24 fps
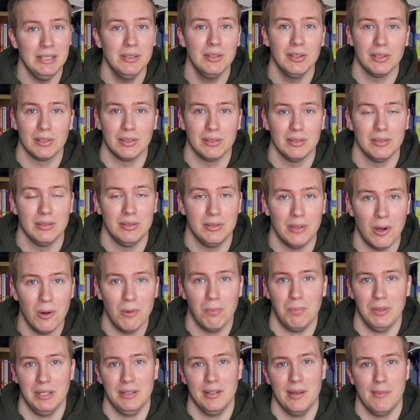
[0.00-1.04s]
he looks
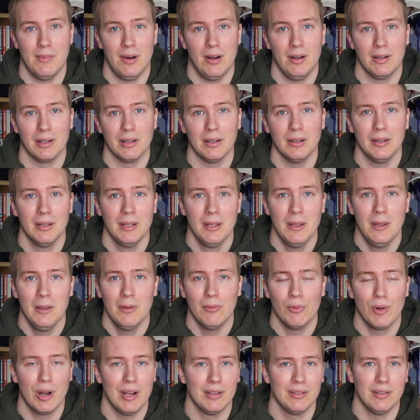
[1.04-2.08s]
dope in the manga.
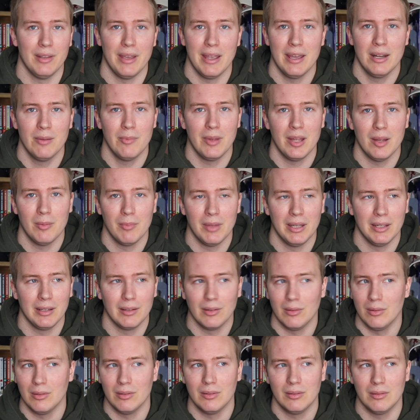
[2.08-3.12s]
Whereas in the anime, I'm like,
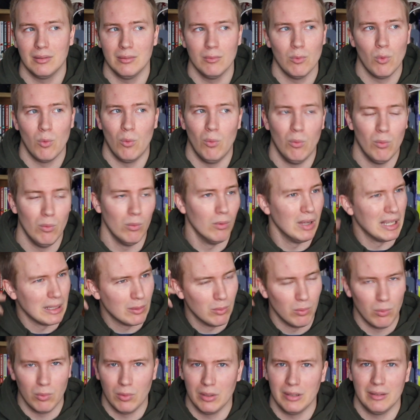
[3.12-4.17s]

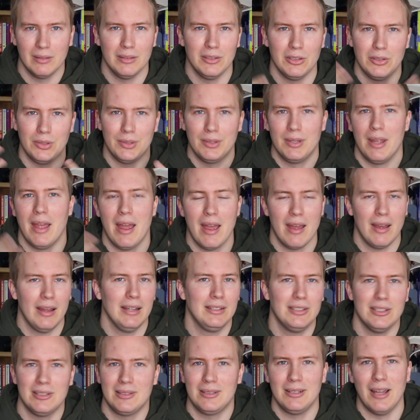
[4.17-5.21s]
like what? I
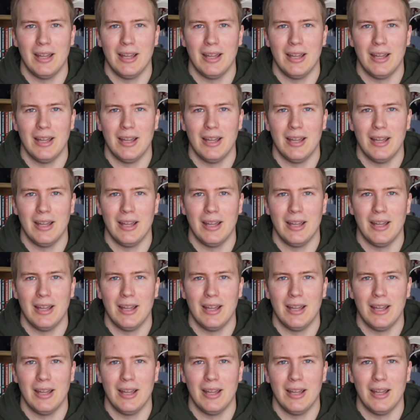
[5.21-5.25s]
just